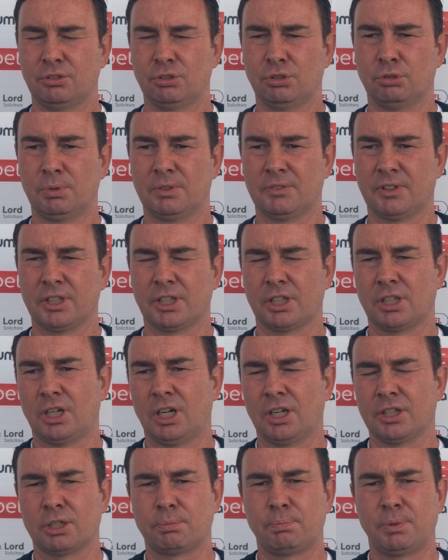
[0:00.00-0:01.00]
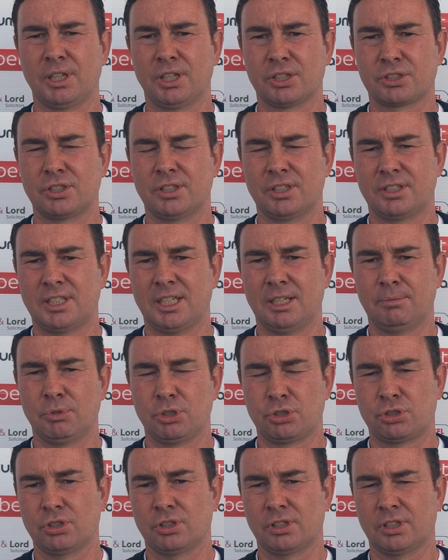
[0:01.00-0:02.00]
we've had other players in the team
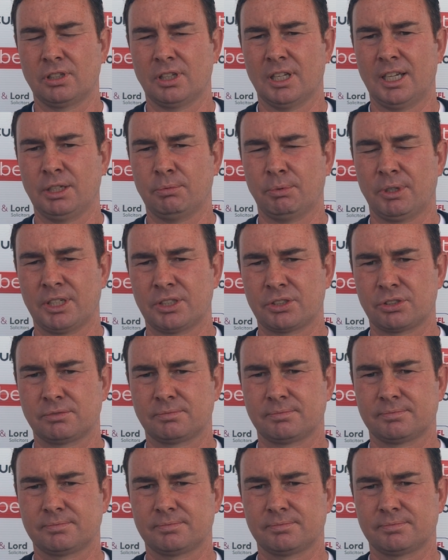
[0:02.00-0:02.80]
that should have done likewise.